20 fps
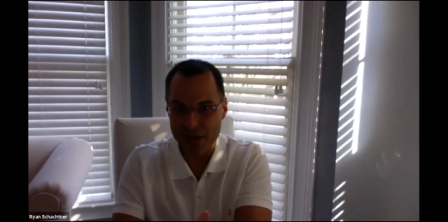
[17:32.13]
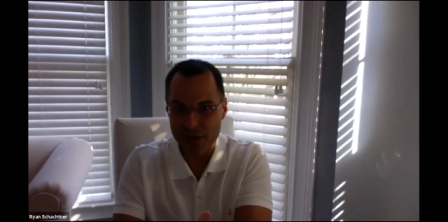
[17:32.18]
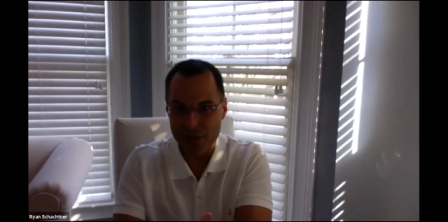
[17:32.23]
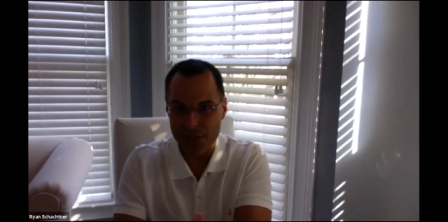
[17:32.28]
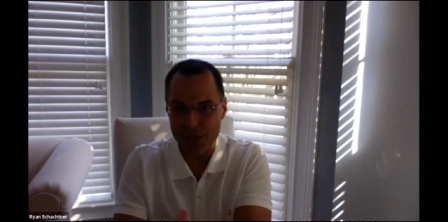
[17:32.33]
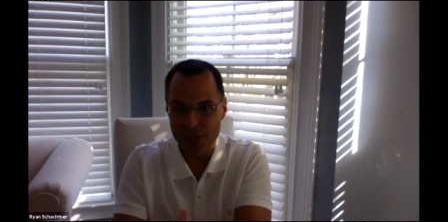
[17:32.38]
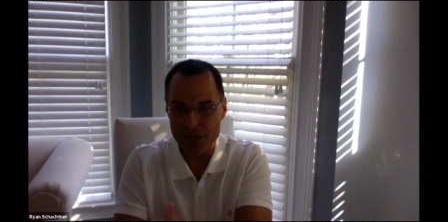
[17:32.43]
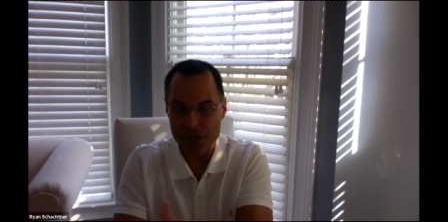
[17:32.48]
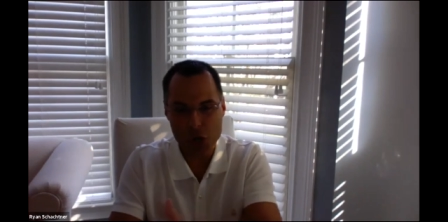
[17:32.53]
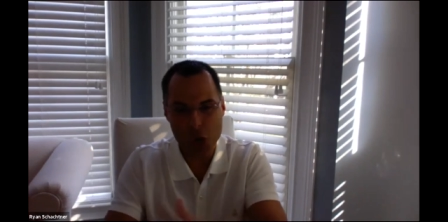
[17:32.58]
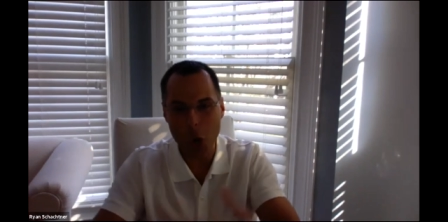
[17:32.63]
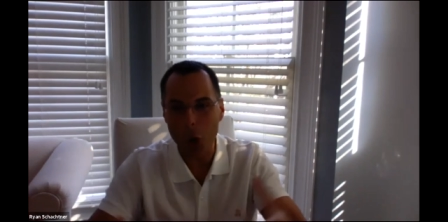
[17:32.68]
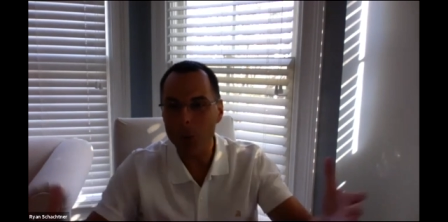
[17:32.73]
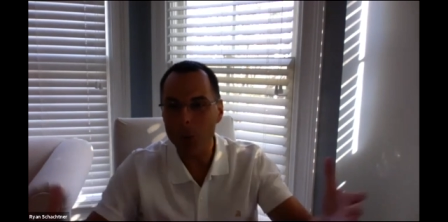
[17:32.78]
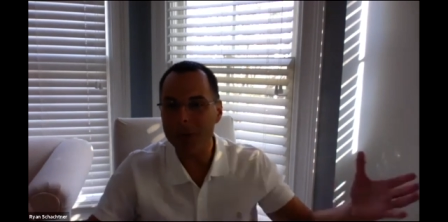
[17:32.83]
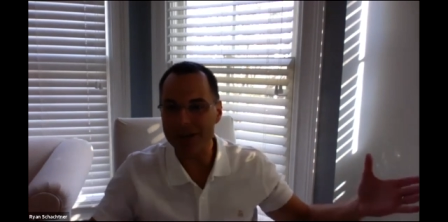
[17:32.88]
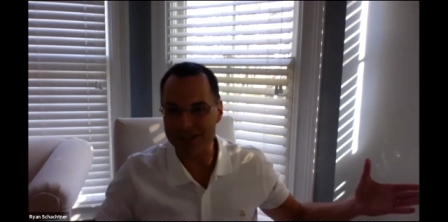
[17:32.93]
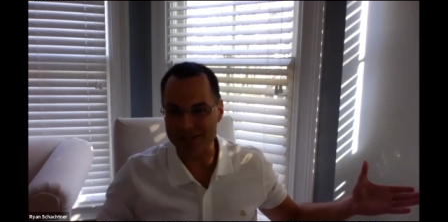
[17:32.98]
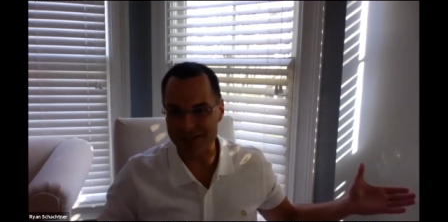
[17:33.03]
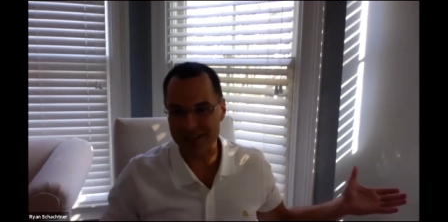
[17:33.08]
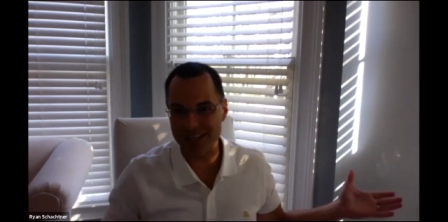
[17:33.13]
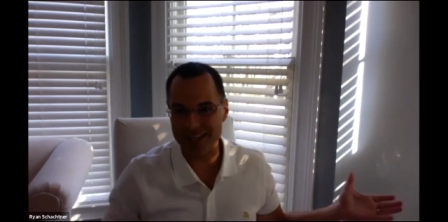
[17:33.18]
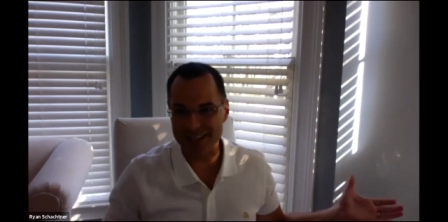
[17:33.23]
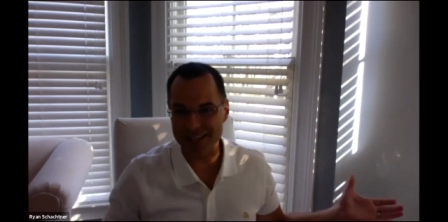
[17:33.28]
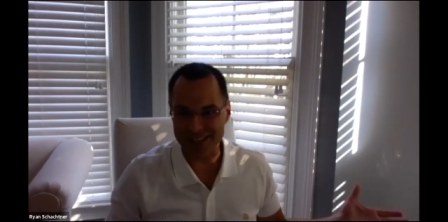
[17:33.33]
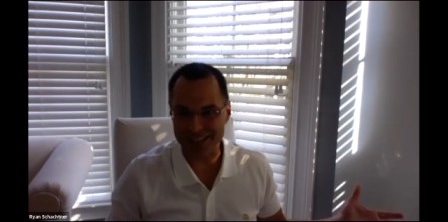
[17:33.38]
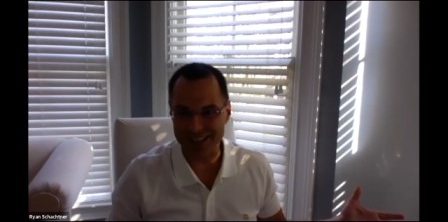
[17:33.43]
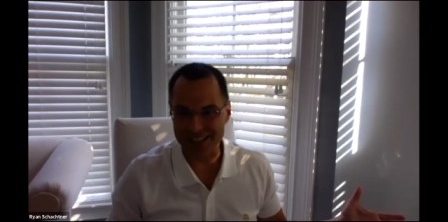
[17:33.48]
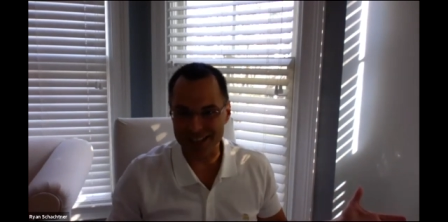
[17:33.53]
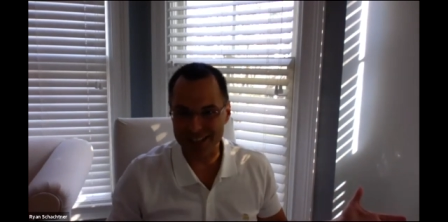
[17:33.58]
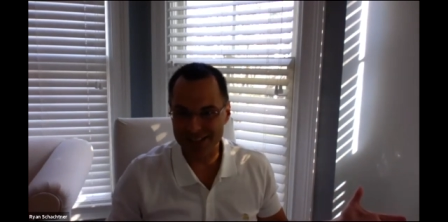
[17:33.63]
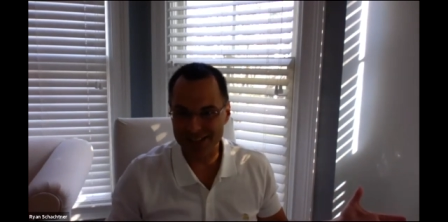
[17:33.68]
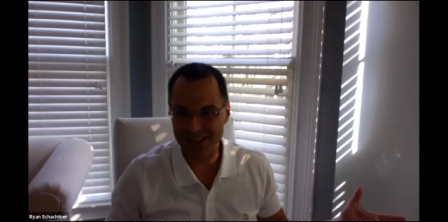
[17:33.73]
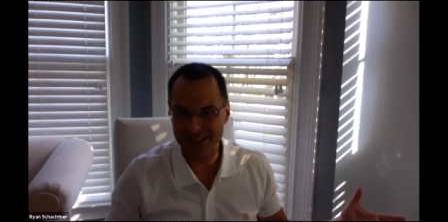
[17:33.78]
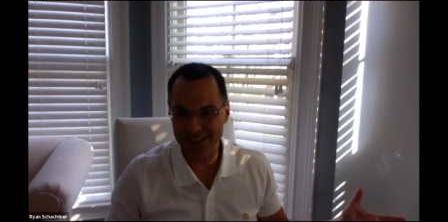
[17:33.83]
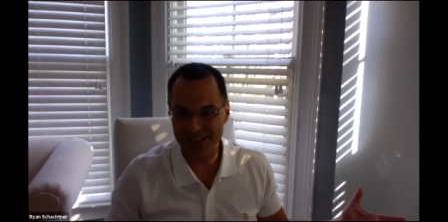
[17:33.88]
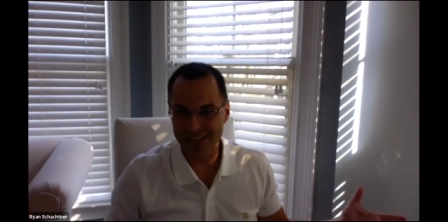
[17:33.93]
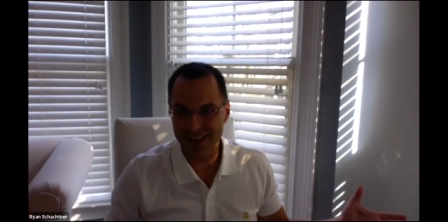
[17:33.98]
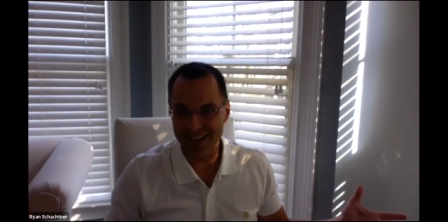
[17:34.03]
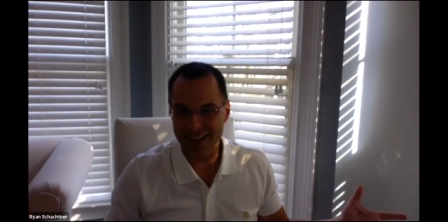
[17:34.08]
then nobody's getting this.
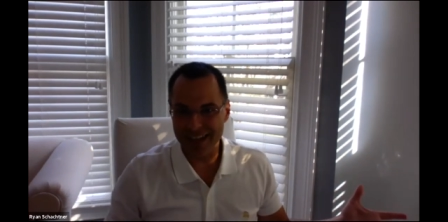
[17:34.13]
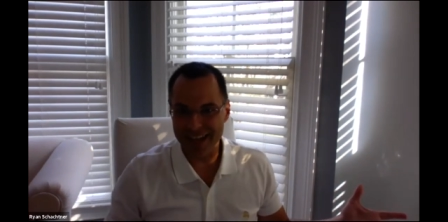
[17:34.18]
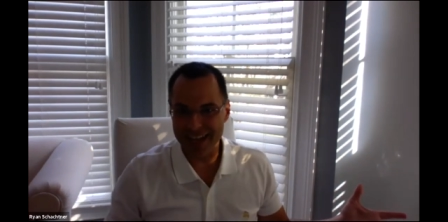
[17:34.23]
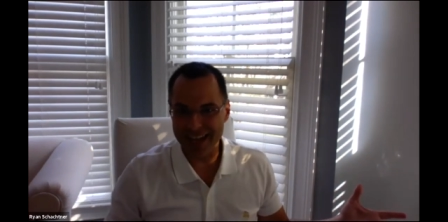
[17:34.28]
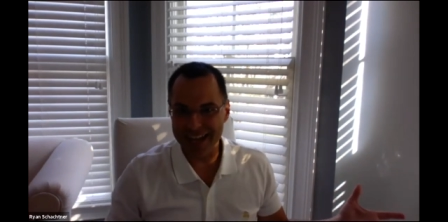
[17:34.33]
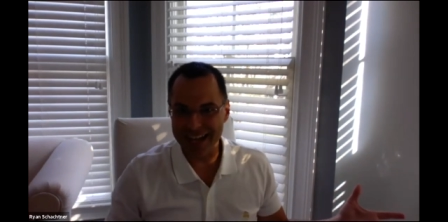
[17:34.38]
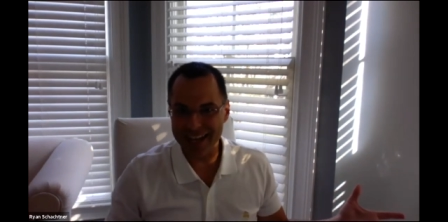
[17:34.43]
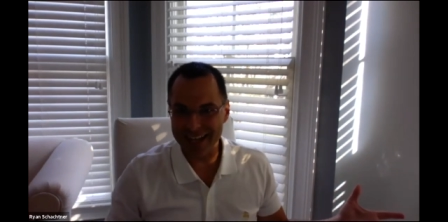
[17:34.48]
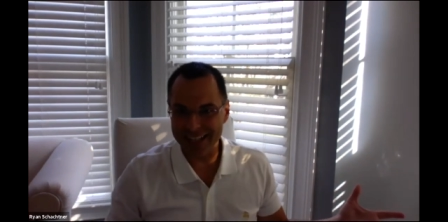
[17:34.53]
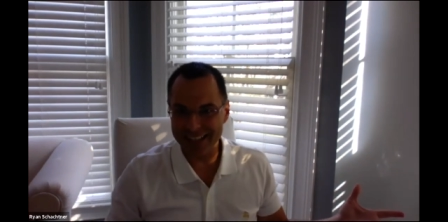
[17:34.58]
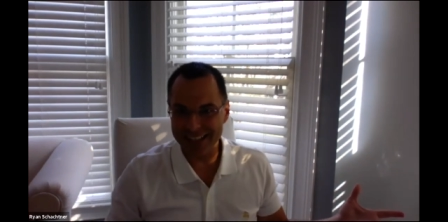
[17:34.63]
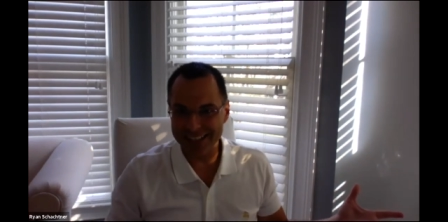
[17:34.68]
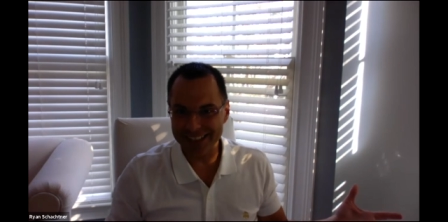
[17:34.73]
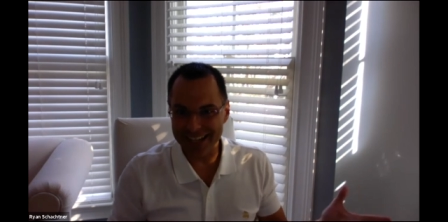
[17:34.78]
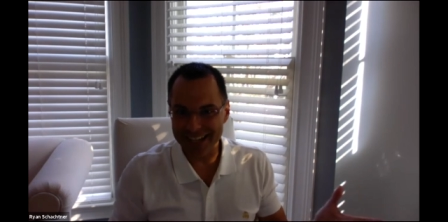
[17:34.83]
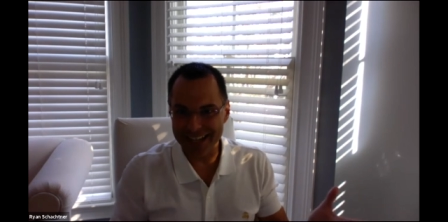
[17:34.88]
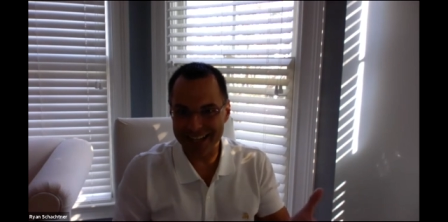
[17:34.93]
And